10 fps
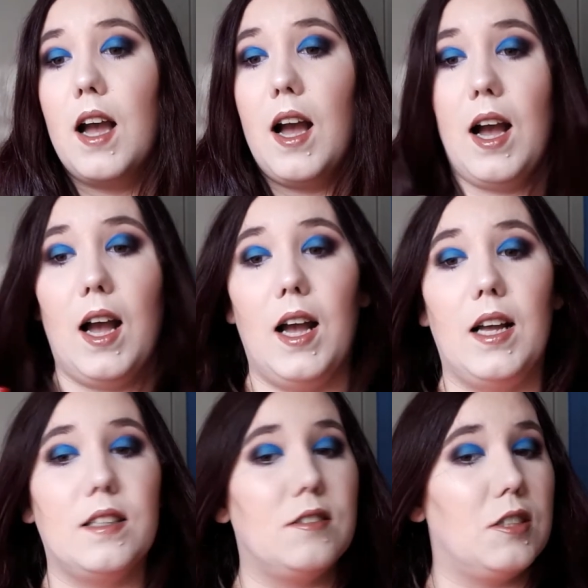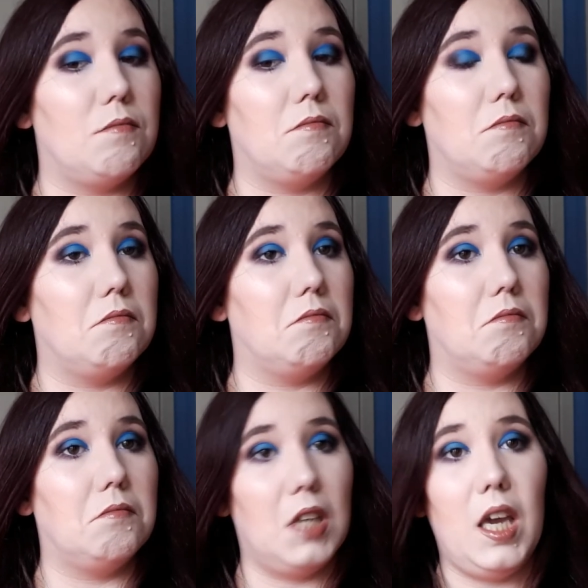and
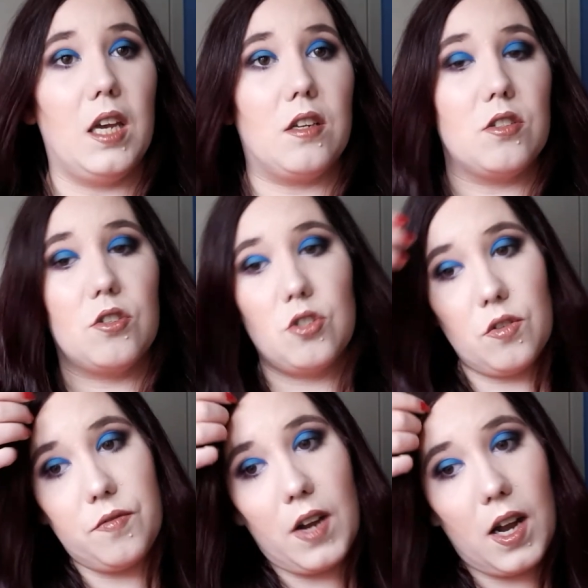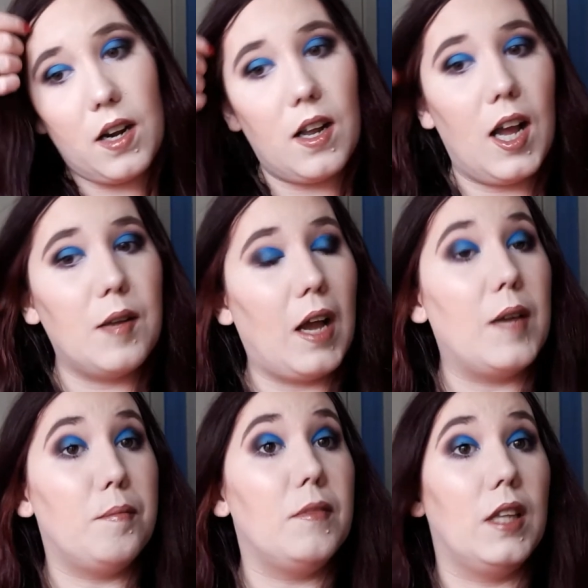yeah, so far I
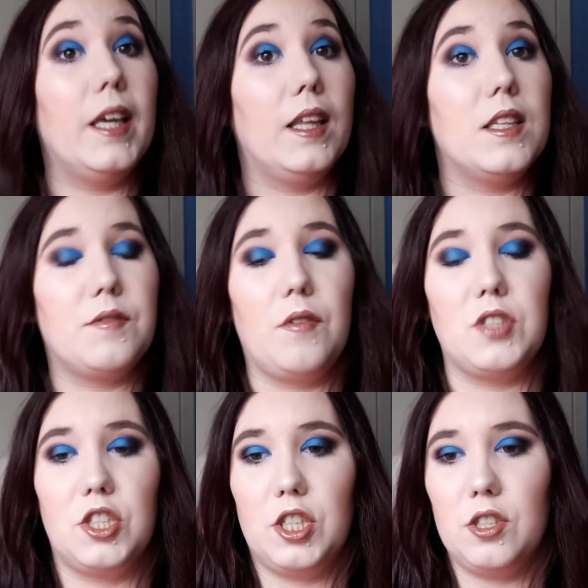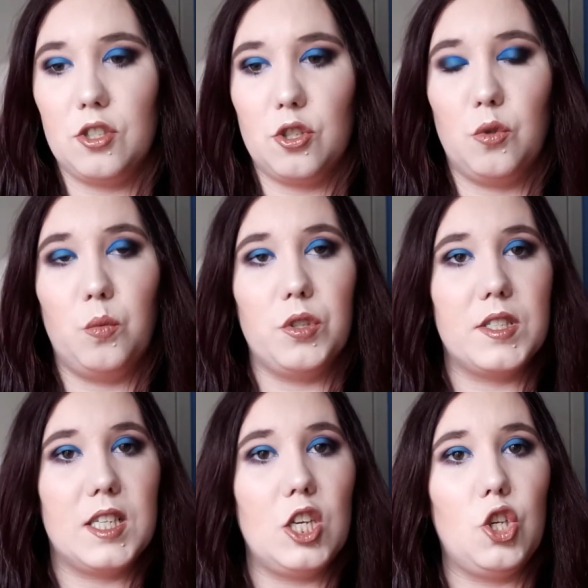am liking this foundation. So we'll
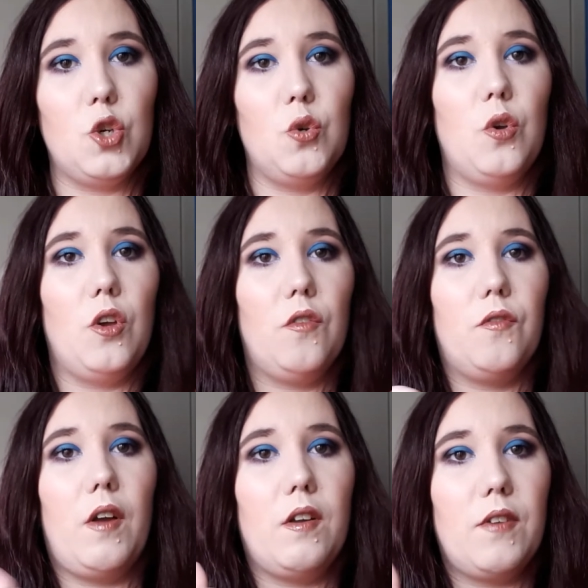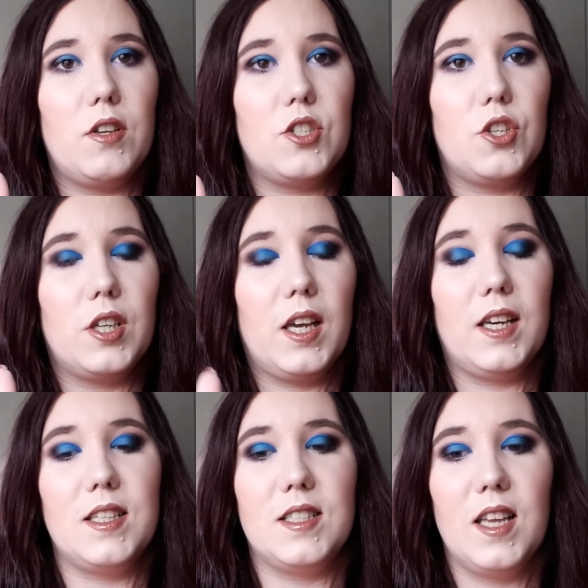see you very, very soon,
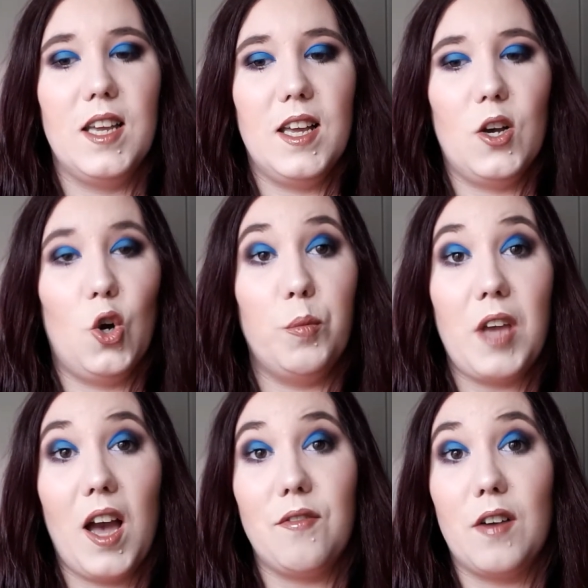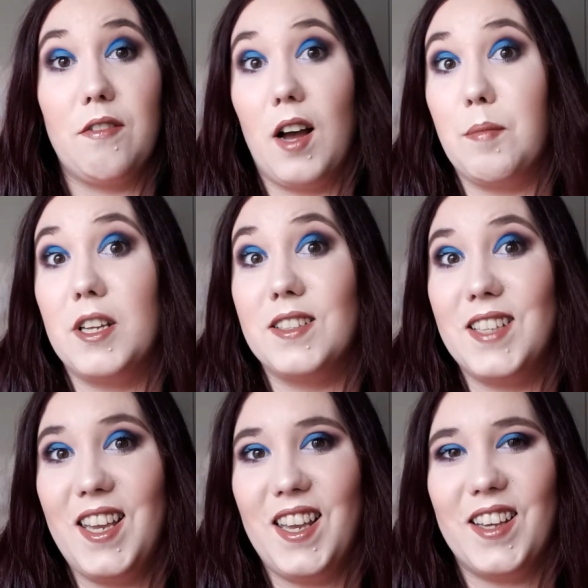guys. Hope you have a fab
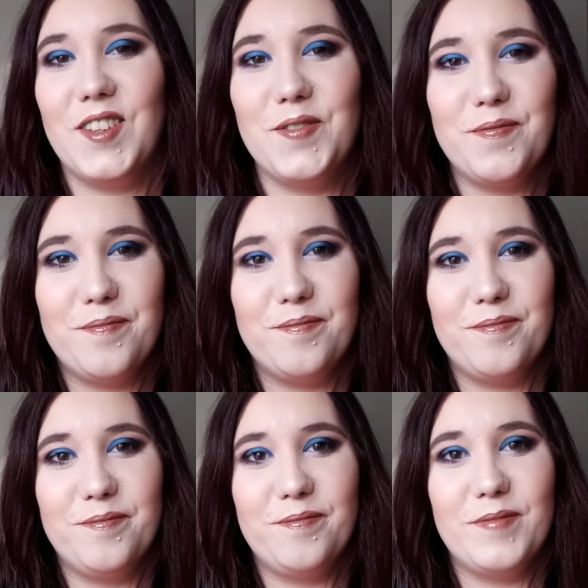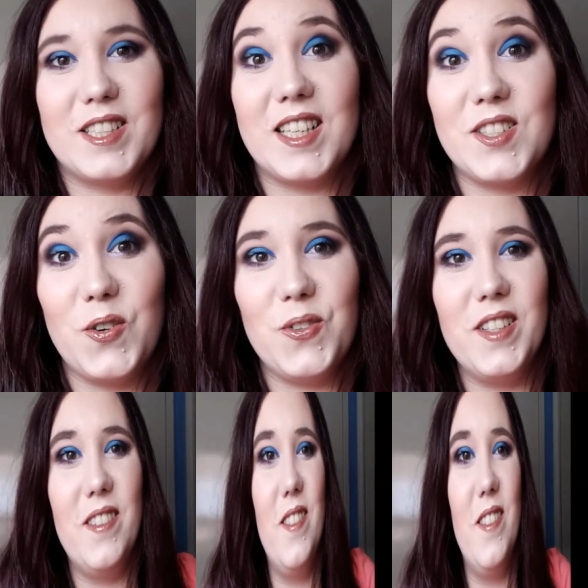day. See you soon.